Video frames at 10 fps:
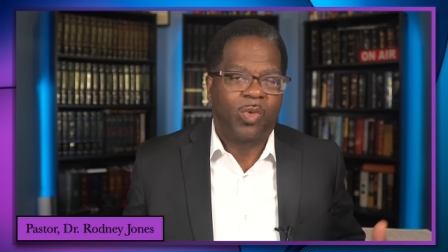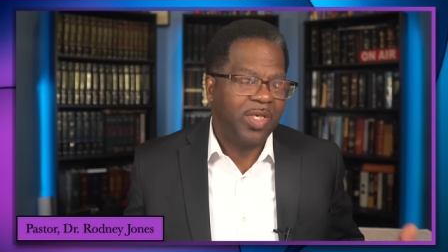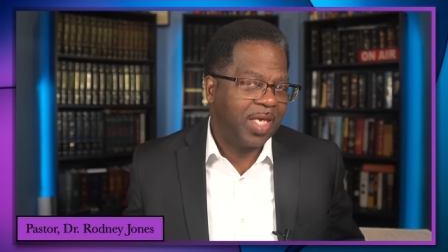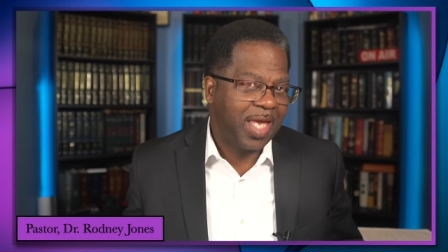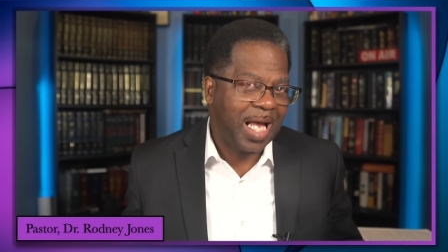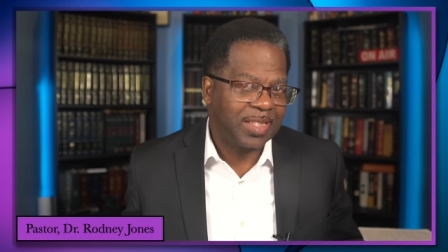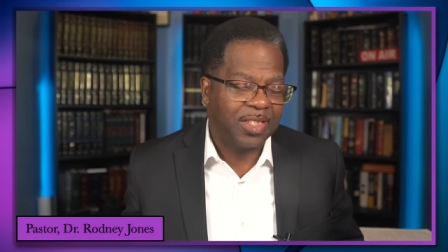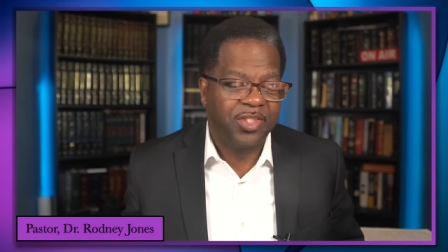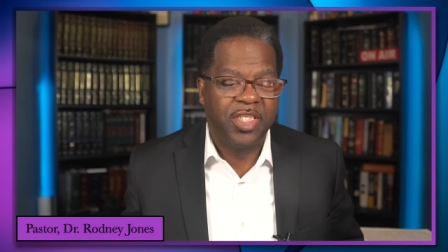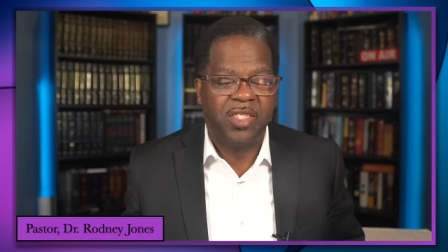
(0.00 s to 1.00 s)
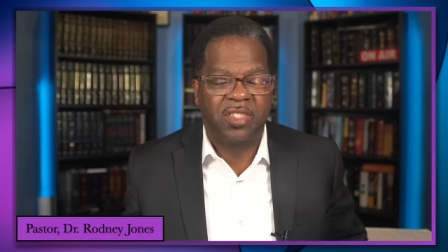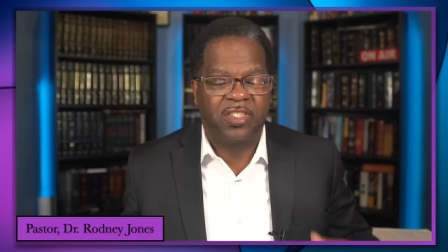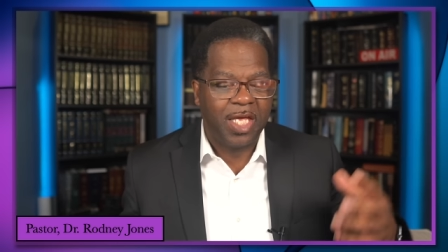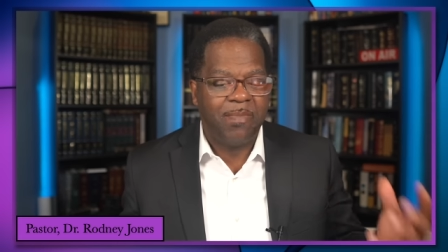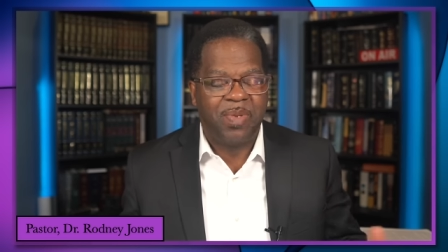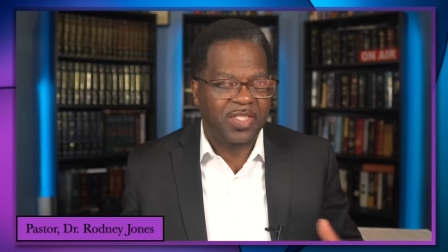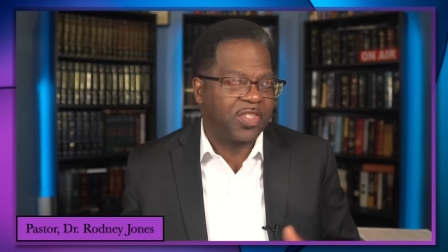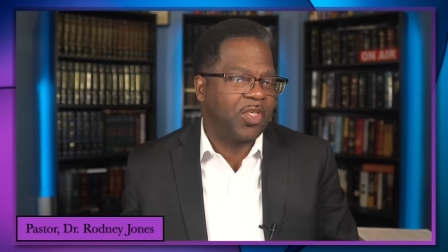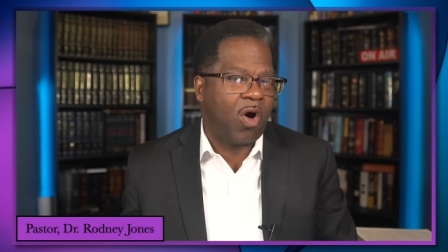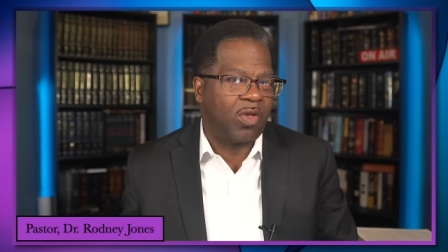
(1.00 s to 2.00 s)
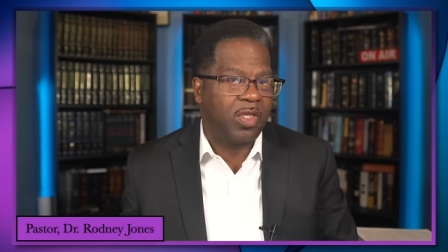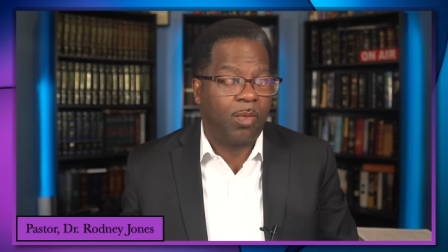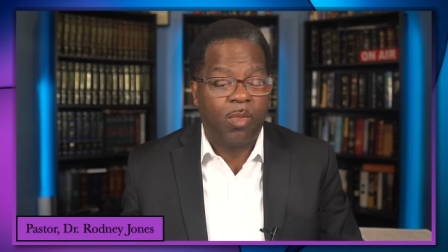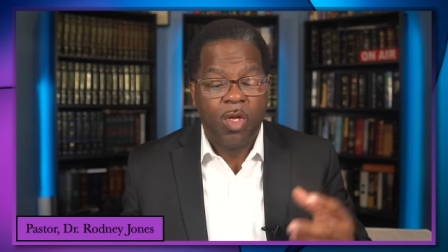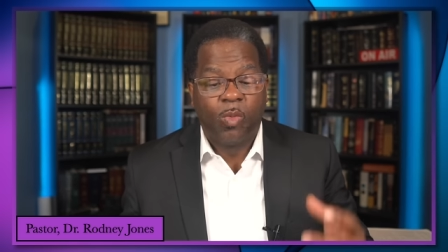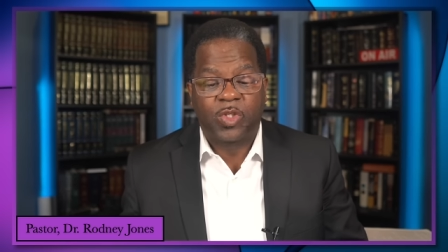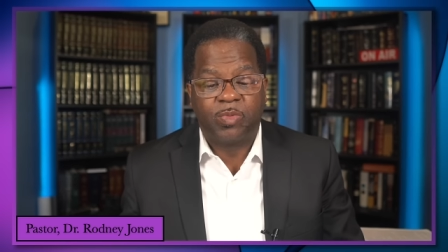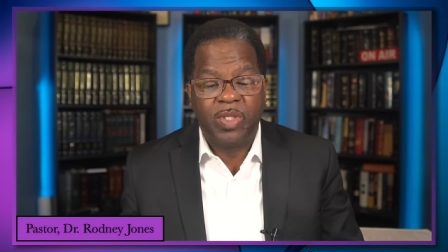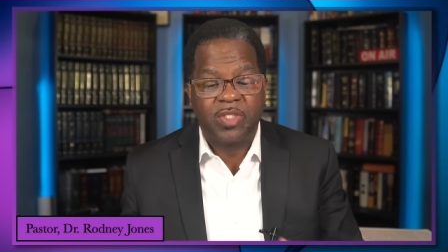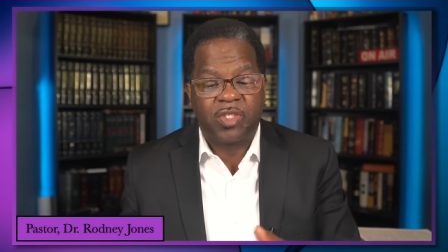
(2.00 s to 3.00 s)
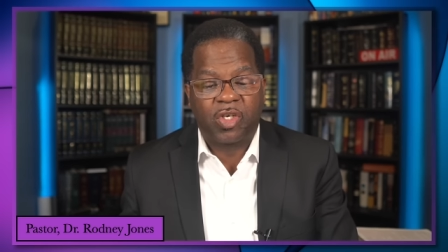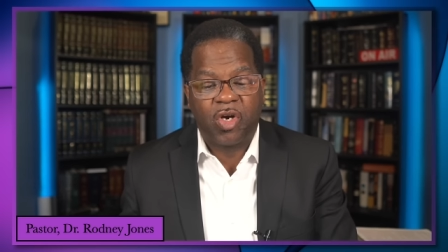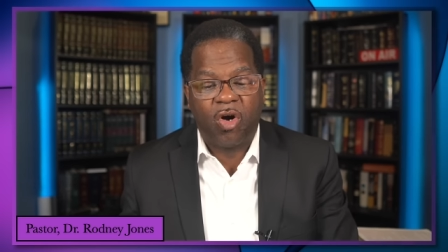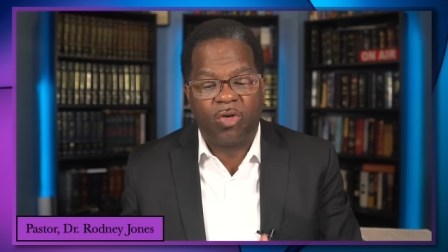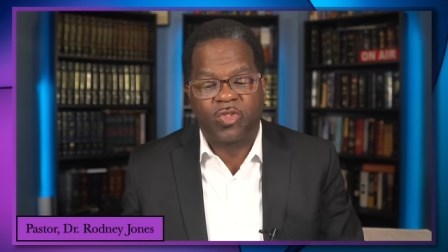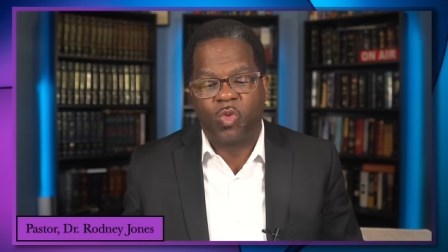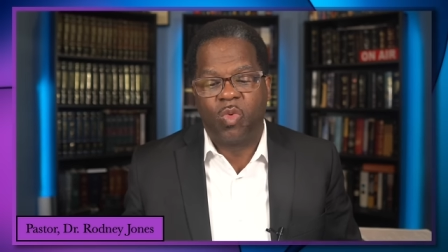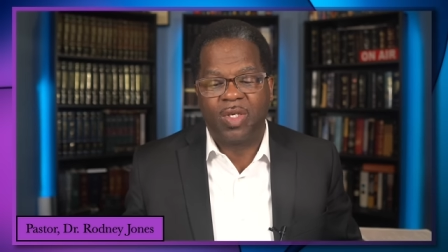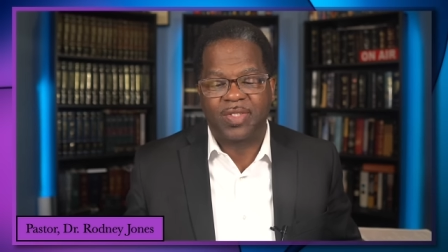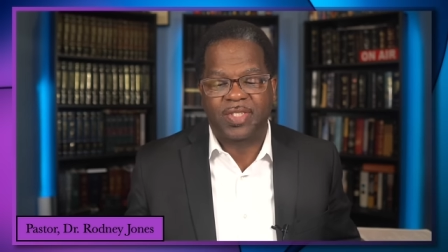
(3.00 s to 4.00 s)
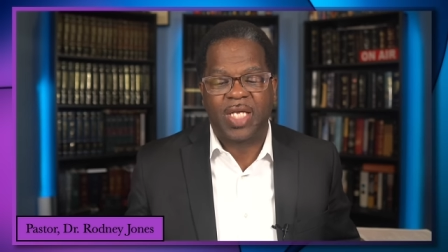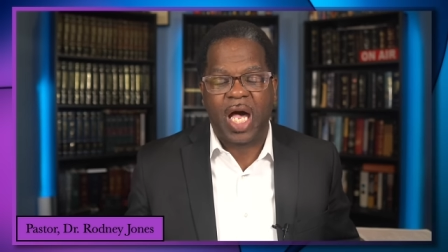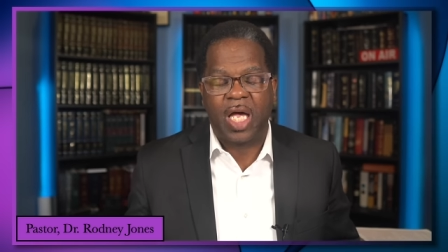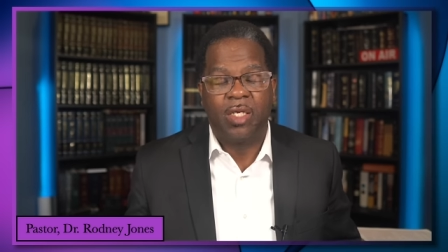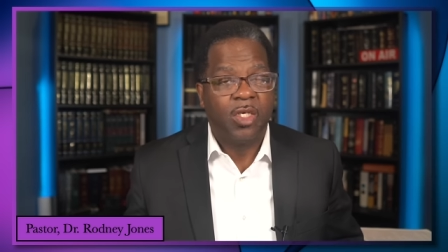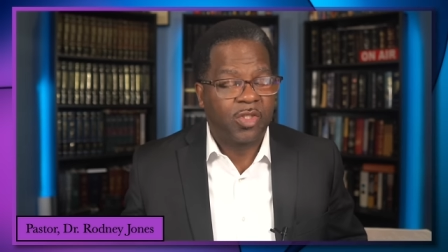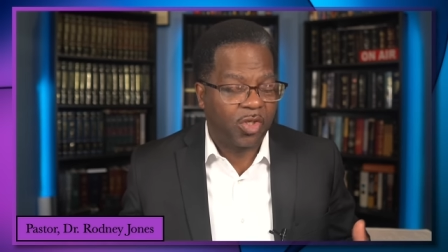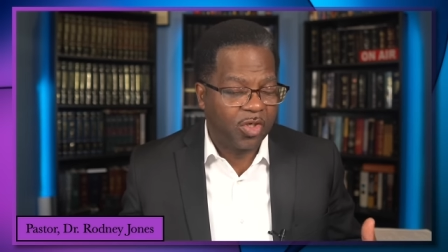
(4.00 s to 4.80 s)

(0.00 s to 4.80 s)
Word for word: So when they got to Jesus, they besought him, which means to call to one side,